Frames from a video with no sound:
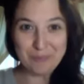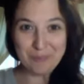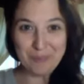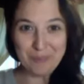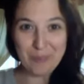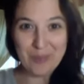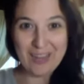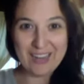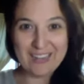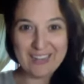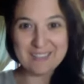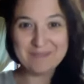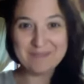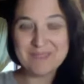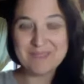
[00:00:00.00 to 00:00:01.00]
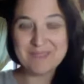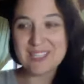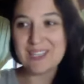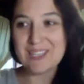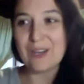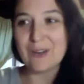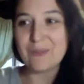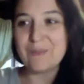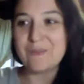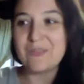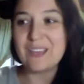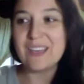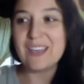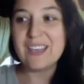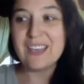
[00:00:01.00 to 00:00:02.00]
Okay. So
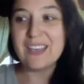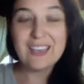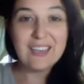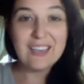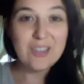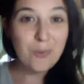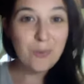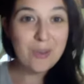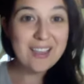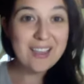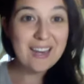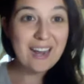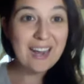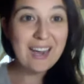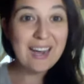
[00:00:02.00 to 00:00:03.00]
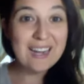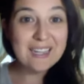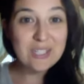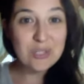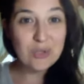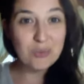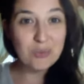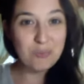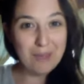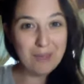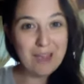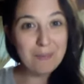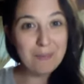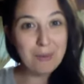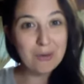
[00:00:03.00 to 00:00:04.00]
the way that I do
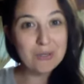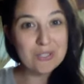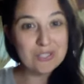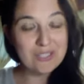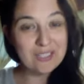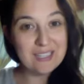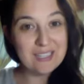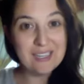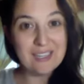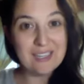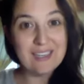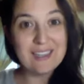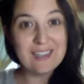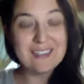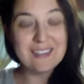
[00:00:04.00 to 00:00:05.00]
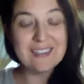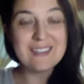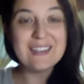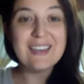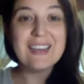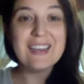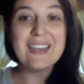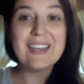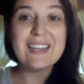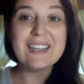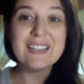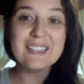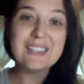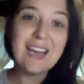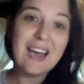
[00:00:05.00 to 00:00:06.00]
my personal healings
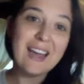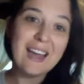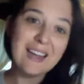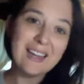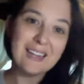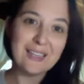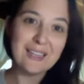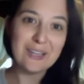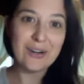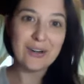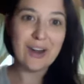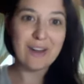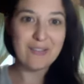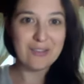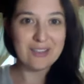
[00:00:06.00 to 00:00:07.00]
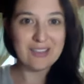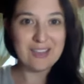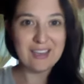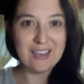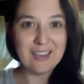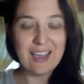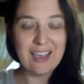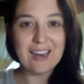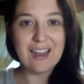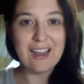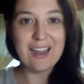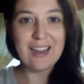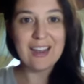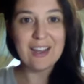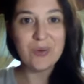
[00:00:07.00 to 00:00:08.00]
is I clear everything and
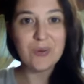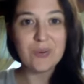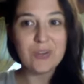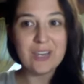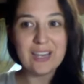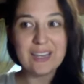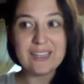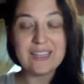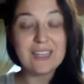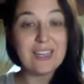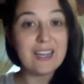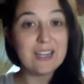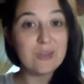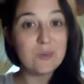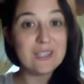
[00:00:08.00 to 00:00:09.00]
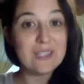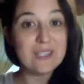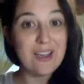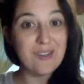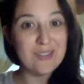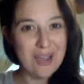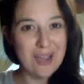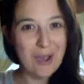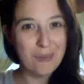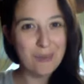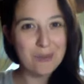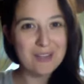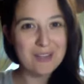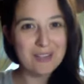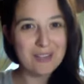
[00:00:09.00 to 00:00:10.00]
I use sound to
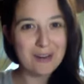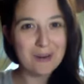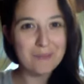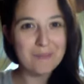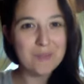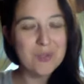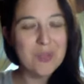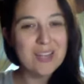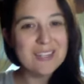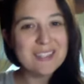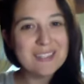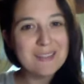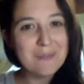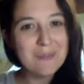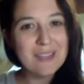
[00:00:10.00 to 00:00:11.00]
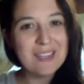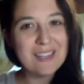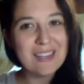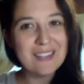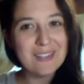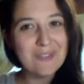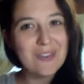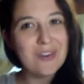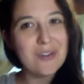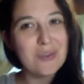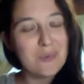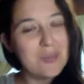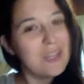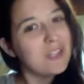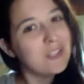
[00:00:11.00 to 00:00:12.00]
help clear. So that's something that's very
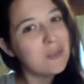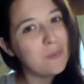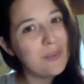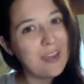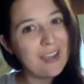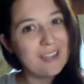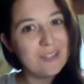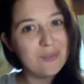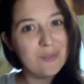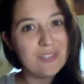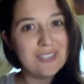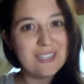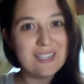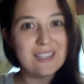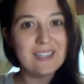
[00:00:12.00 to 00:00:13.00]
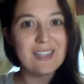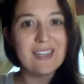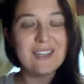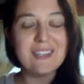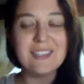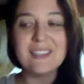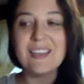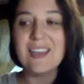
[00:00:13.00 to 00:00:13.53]
unique to when I do these healings.